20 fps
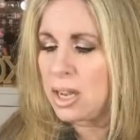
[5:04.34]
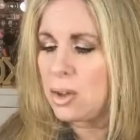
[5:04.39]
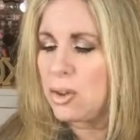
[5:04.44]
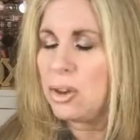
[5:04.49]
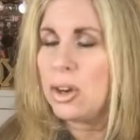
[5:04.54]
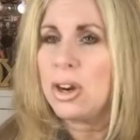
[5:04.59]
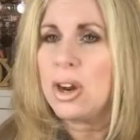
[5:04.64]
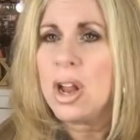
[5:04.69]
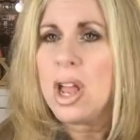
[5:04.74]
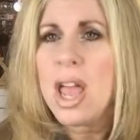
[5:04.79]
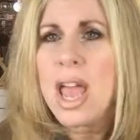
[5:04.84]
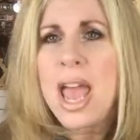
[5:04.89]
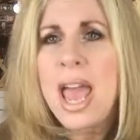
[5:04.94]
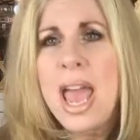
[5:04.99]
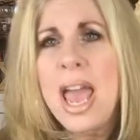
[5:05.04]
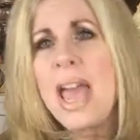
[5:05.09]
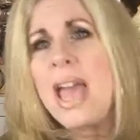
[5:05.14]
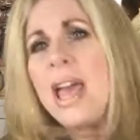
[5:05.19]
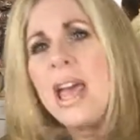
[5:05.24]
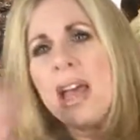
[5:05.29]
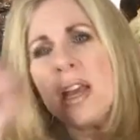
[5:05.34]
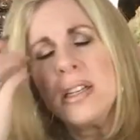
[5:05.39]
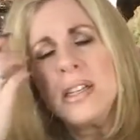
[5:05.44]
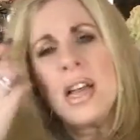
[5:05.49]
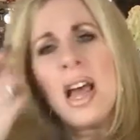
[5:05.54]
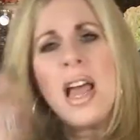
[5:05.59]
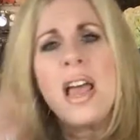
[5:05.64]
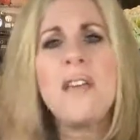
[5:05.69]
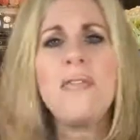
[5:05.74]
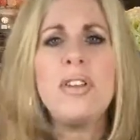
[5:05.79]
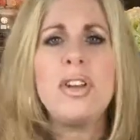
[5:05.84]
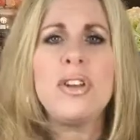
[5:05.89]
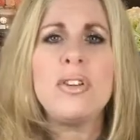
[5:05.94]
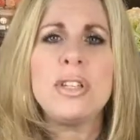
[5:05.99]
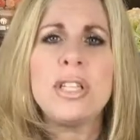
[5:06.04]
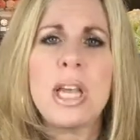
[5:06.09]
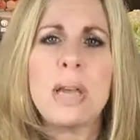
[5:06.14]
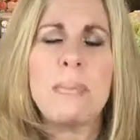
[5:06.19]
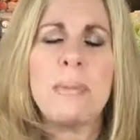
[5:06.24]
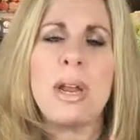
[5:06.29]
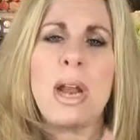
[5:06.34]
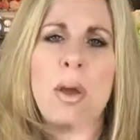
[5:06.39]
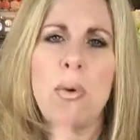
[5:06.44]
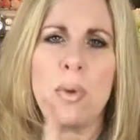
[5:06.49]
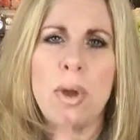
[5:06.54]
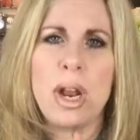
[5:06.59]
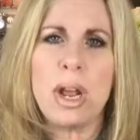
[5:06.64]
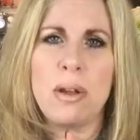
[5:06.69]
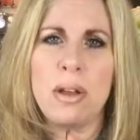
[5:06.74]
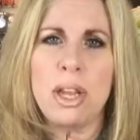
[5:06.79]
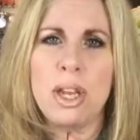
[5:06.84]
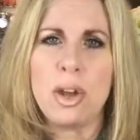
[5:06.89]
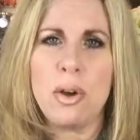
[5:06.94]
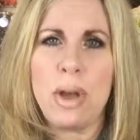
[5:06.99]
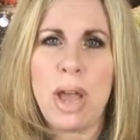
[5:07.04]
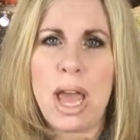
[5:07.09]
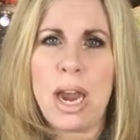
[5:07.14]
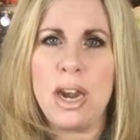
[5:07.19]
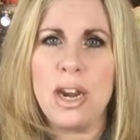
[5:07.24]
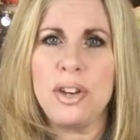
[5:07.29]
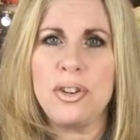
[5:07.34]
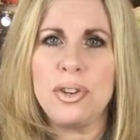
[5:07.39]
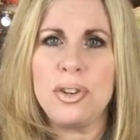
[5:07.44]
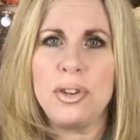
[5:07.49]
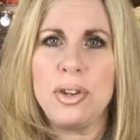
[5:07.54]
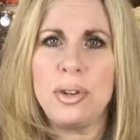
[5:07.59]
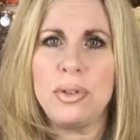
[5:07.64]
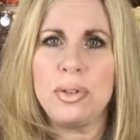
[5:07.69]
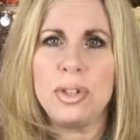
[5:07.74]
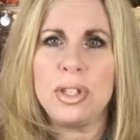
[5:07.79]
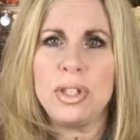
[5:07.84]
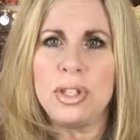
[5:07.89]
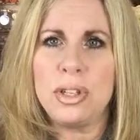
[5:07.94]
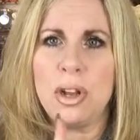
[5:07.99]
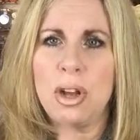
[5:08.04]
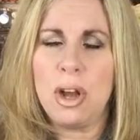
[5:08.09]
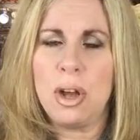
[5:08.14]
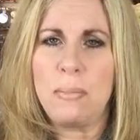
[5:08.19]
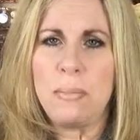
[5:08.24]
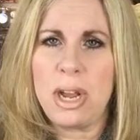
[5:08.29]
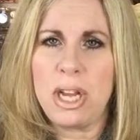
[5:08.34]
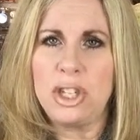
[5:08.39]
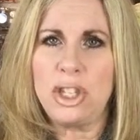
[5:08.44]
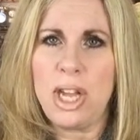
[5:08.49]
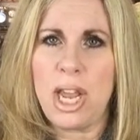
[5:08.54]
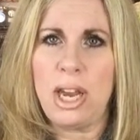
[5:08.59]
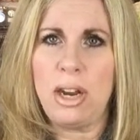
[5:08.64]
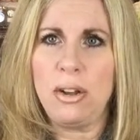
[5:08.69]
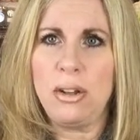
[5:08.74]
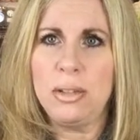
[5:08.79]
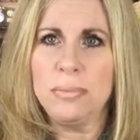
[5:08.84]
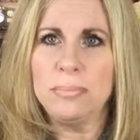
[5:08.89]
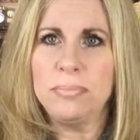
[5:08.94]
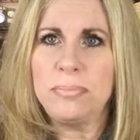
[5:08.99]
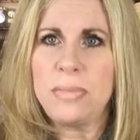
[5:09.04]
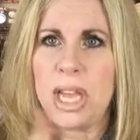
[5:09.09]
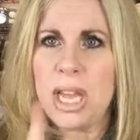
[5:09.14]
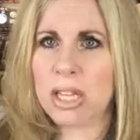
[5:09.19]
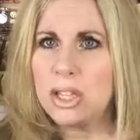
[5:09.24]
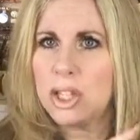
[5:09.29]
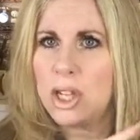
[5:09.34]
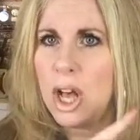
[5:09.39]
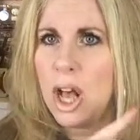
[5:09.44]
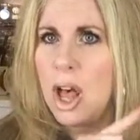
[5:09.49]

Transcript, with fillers: getting older. And I have a new segment I wanna go ahead and introduce on my channel. It's